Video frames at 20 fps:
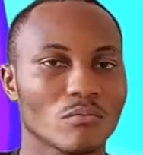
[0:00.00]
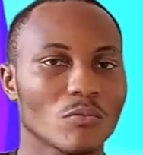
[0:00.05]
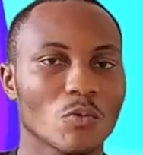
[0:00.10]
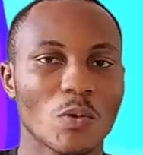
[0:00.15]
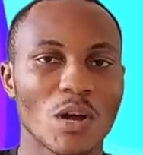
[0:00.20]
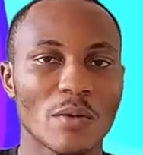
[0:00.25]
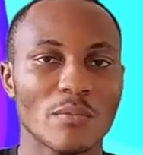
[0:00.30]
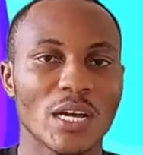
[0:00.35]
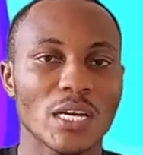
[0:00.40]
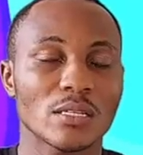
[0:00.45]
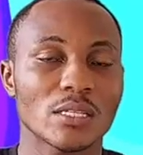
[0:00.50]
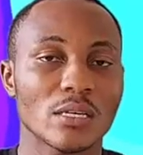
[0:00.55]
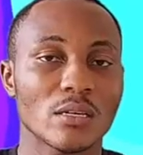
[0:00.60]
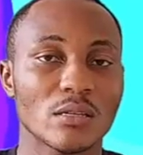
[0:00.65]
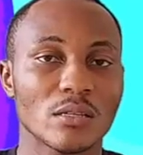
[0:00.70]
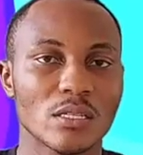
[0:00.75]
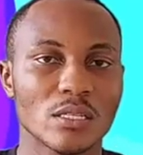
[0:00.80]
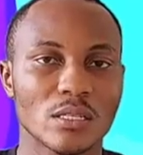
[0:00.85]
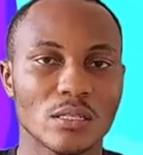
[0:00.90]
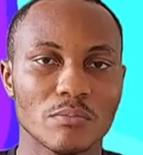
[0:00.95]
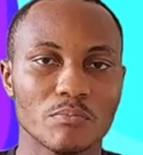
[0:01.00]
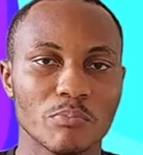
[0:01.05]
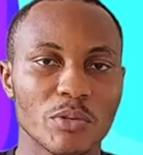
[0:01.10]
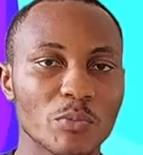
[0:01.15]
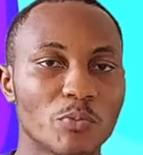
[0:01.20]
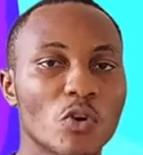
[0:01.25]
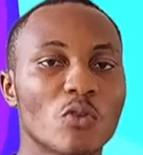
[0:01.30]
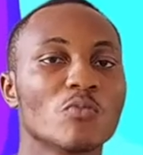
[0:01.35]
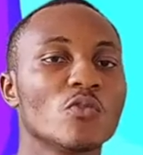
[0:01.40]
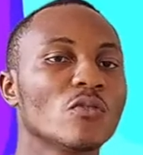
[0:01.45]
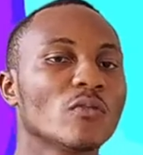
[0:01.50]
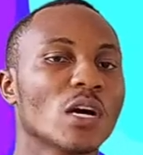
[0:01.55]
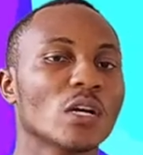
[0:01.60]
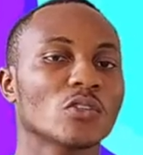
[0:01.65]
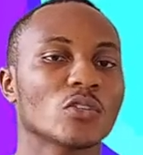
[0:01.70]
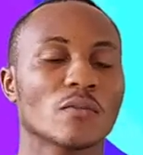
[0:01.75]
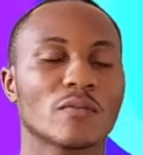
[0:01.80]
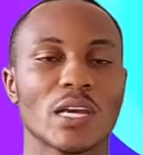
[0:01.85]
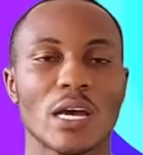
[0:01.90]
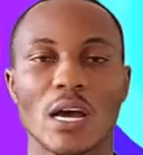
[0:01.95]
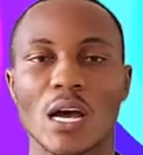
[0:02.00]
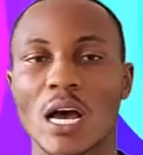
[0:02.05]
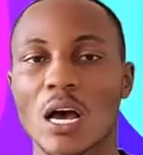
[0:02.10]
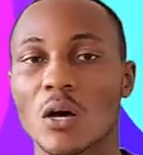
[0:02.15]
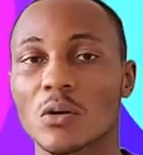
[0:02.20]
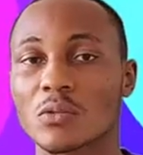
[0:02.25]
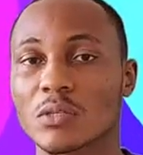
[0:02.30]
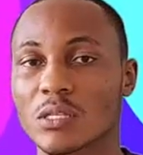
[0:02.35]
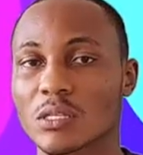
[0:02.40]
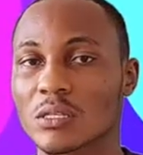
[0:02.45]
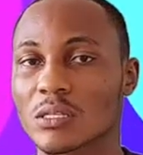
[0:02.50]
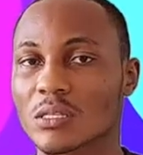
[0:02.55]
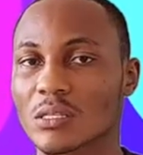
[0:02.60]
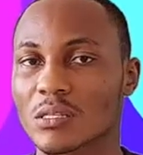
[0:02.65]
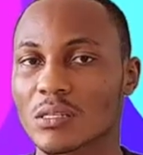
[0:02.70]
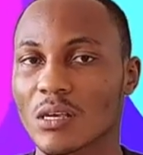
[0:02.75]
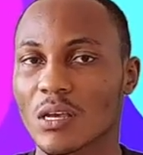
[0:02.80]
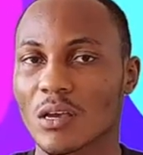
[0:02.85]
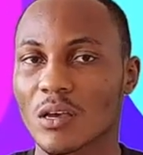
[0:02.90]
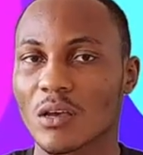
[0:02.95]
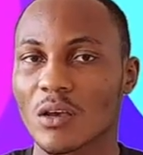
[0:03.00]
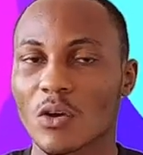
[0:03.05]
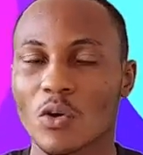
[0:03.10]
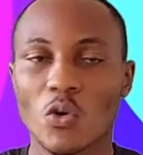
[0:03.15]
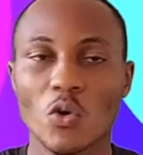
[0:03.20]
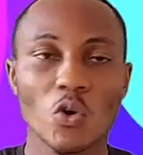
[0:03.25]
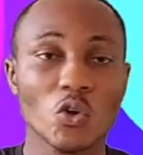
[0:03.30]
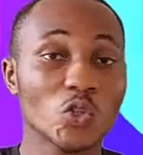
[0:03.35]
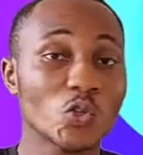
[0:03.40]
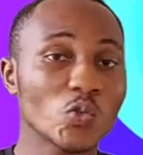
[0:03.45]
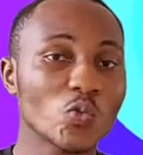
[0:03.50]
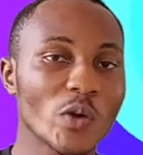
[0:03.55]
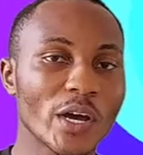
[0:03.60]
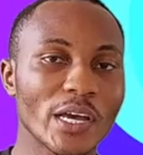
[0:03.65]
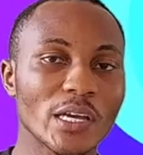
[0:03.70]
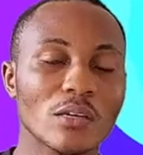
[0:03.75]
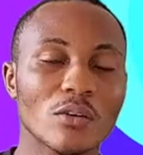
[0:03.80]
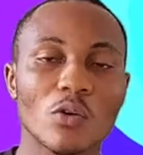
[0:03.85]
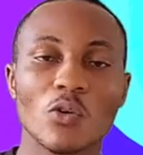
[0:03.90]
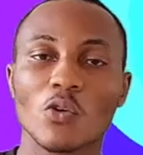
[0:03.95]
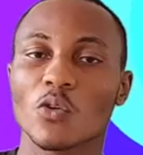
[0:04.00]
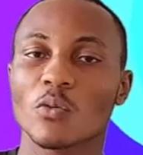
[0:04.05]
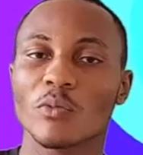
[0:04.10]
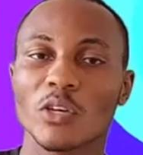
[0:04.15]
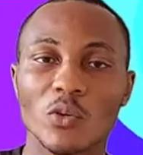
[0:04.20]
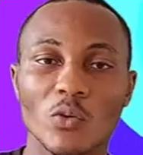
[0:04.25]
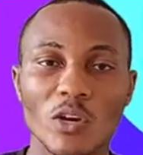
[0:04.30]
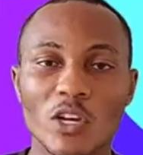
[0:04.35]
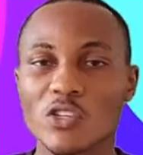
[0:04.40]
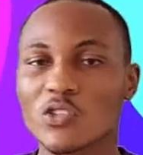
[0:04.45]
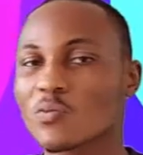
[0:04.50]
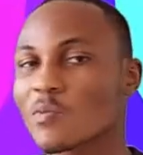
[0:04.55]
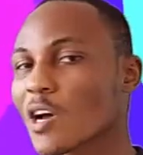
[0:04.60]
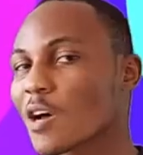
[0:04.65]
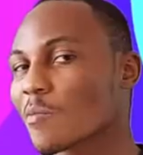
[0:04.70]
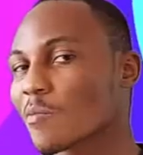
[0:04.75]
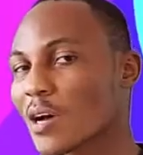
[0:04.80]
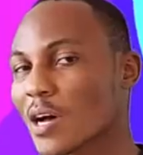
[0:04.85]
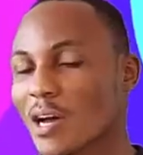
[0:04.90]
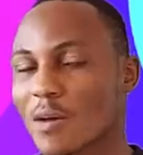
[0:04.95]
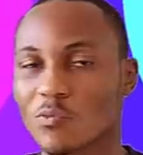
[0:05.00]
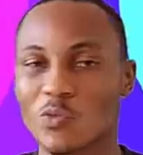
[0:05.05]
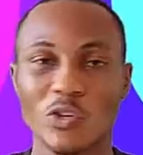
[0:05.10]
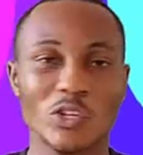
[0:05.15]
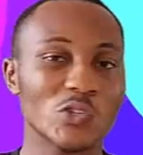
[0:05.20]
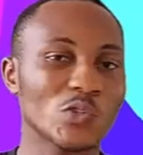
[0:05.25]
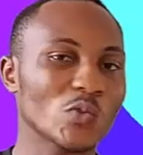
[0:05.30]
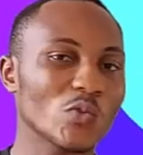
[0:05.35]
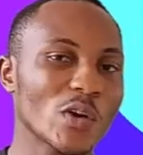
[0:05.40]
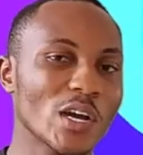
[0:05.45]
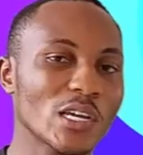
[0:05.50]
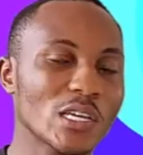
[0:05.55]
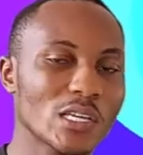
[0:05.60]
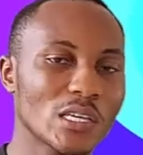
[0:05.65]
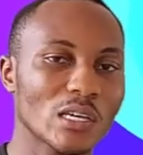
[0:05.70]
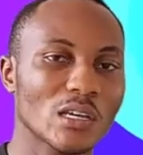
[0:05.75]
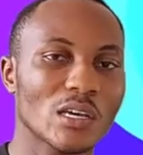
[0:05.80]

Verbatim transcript: Why am I saying this? People move out of their houses, go to work, oh, I'm going to work,